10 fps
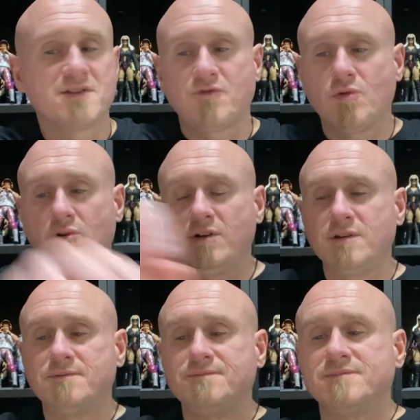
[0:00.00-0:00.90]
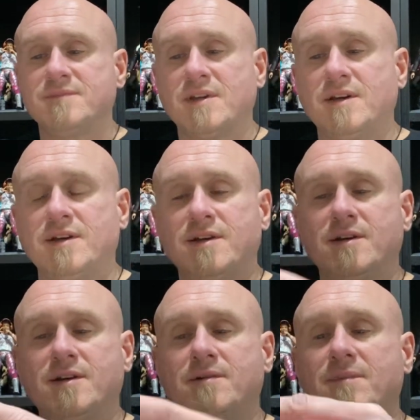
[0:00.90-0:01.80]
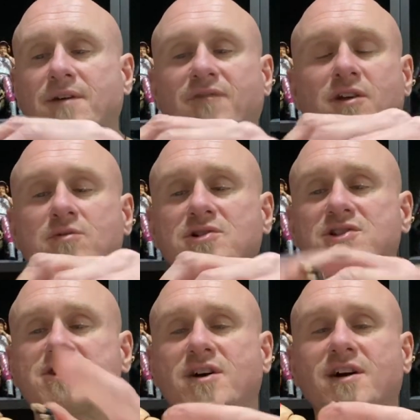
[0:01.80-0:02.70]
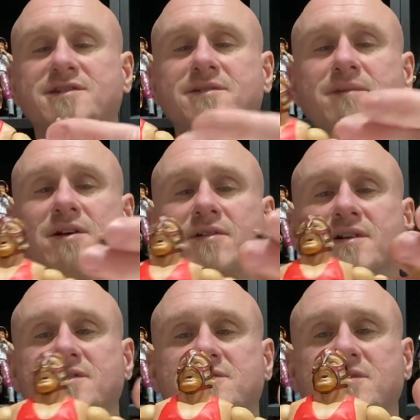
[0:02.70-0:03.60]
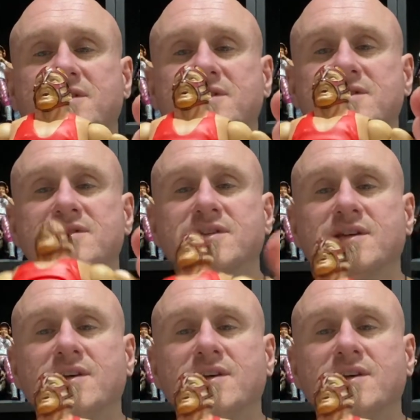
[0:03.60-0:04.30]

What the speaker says: for. Man, Vader was just awesome. There he is with his